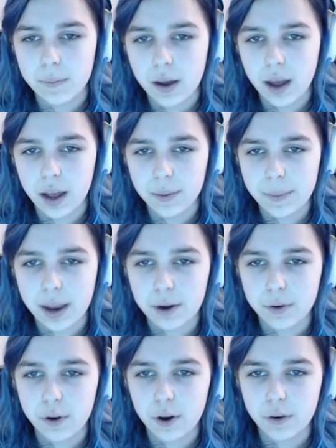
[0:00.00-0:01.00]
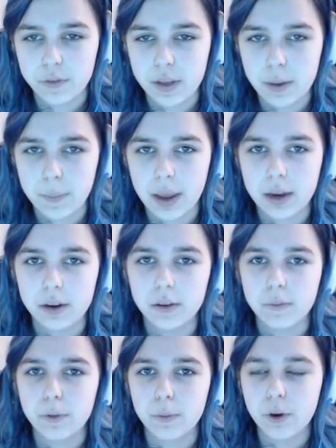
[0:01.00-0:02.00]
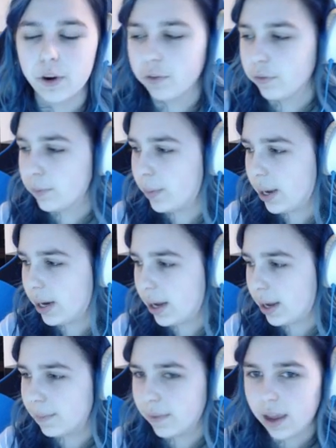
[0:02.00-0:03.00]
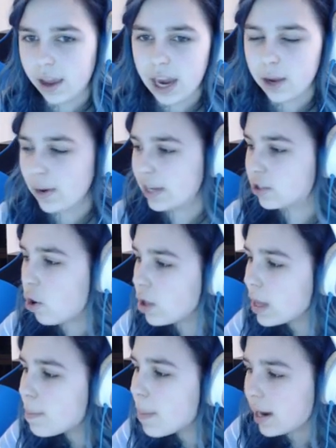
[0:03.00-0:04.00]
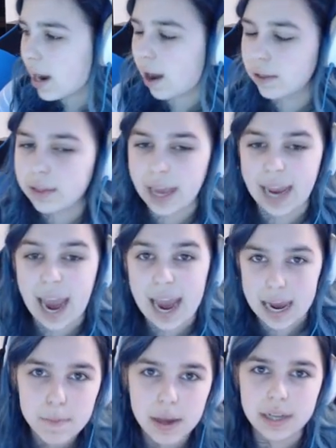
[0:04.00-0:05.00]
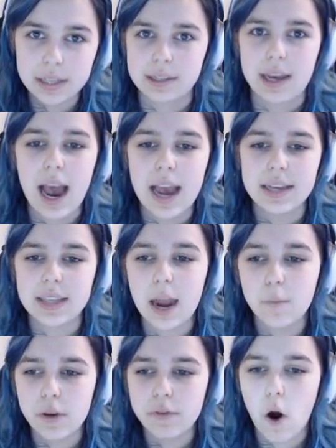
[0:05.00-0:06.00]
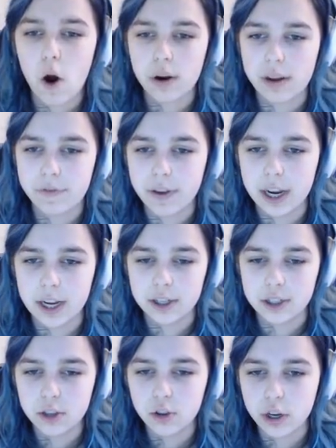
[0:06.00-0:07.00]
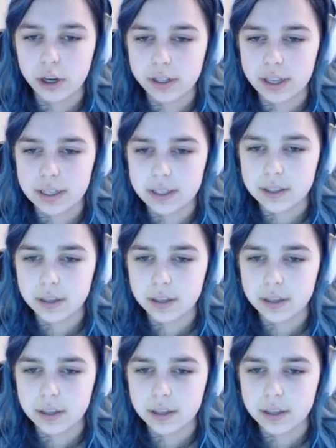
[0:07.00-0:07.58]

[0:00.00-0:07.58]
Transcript: Uh, I don't know if they made the move, but uh, anyway, it's only been uh, like eight minutes, guys, and we've already finished. Look at this.